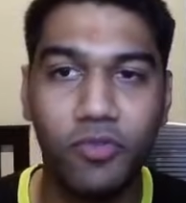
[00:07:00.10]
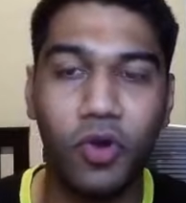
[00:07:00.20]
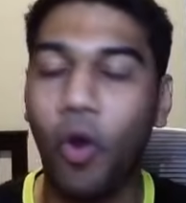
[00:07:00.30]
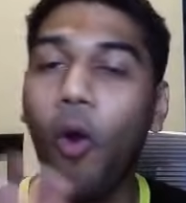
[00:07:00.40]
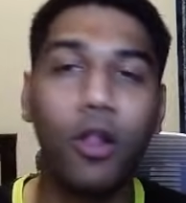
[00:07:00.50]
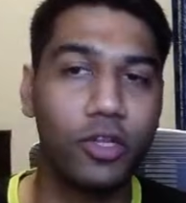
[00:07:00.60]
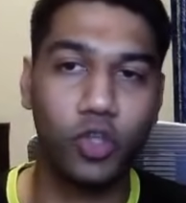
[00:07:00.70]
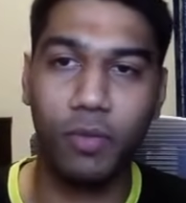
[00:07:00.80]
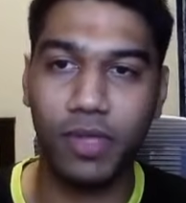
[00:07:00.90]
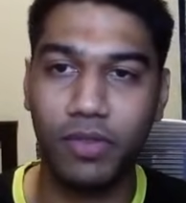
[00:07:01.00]
for all the
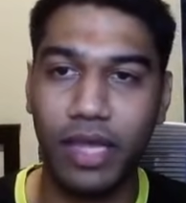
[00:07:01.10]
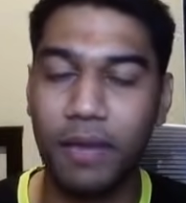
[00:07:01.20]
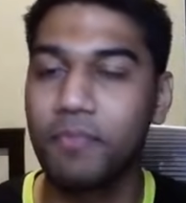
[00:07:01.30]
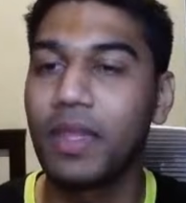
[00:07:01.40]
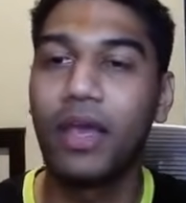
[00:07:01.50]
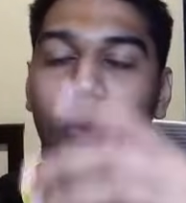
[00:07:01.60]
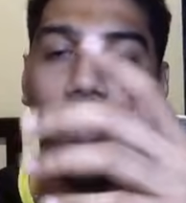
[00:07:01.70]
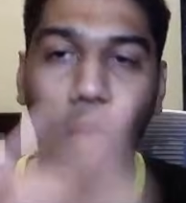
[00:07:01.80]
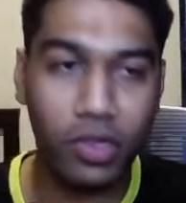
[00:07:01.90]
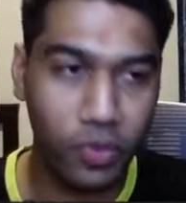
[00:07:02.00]
jobs out there.
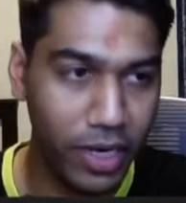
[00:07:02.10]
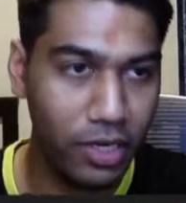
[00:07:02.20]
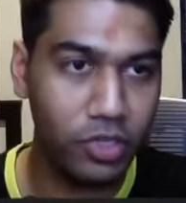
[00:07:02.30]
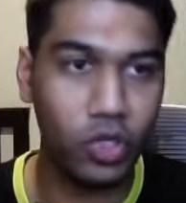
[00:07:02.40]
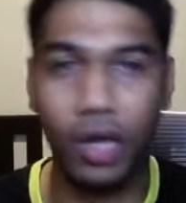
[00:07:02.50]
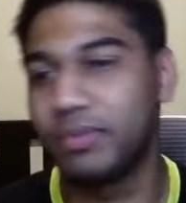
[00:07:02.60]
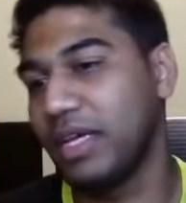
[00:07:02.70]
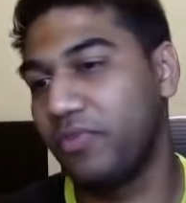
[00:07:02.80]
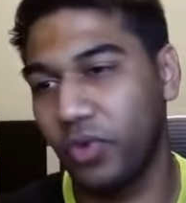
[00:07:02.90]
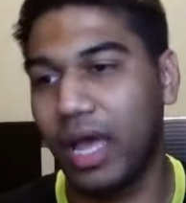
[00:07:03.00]
All 300 jobs,
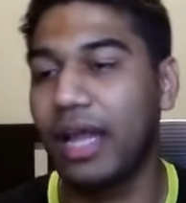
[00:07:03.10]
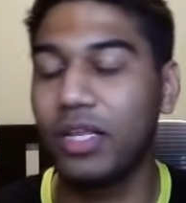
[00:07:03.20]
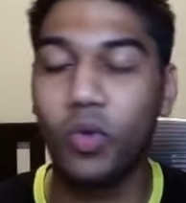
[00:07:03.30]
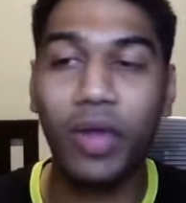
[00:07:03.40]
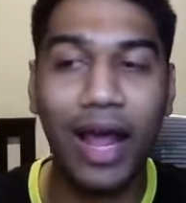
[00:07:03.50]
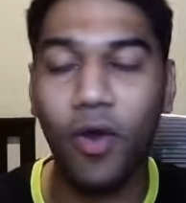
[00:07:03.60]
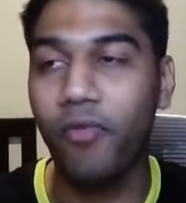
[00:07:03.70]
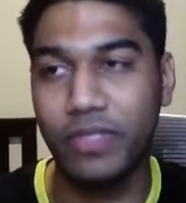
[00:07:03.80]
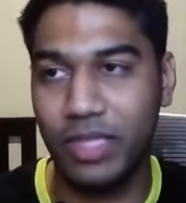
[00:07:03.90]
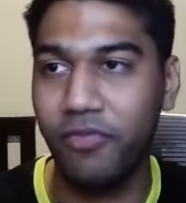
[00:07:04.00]
if you can
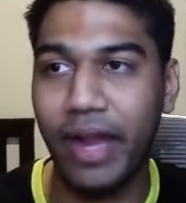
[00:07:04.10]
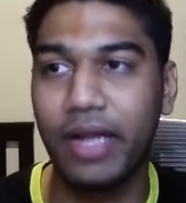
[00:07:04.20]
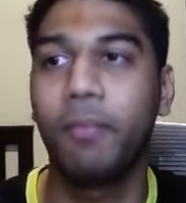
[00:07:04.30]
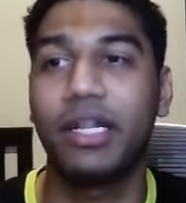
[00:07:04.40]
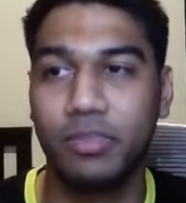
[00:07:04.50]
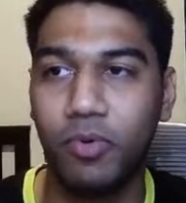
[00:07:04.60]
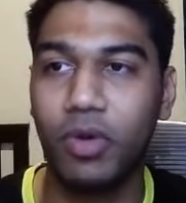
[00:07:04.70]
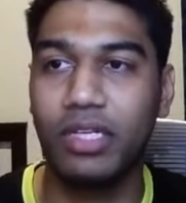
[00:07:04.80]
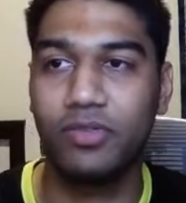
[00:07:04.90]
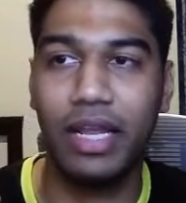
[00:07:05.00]
obviously find much more.
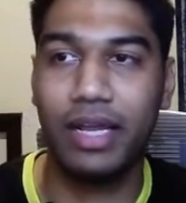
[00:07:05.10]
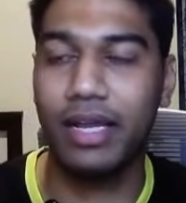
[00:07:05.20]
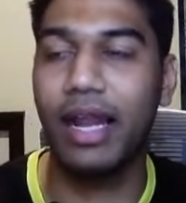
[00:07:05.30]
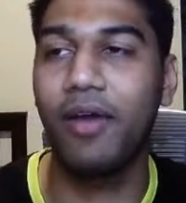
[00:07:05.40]
This one, again, I